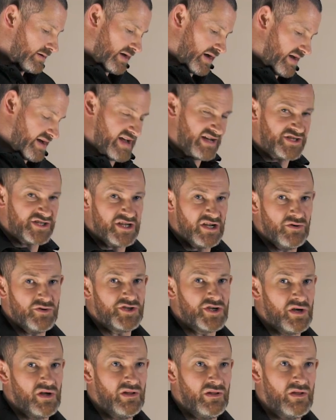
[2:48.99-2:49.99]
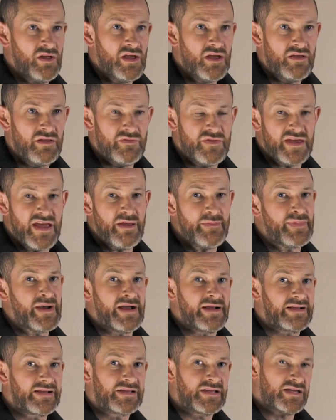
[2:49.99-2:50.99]
And as usual, the
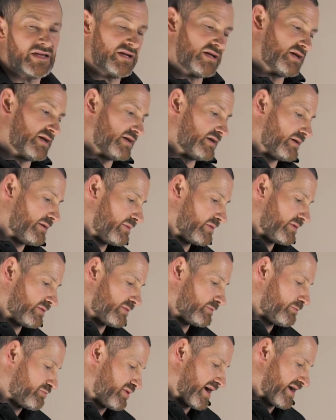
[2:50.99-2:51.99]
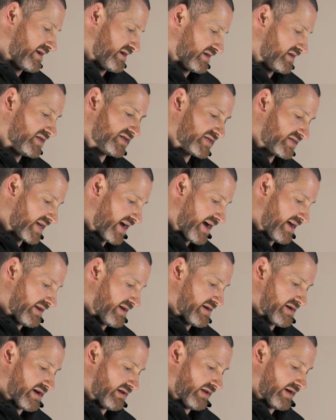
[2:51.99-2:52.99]
8Pack brand and
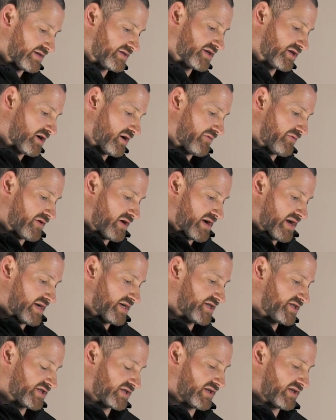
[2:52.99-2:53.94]
styling, I like to go for a nice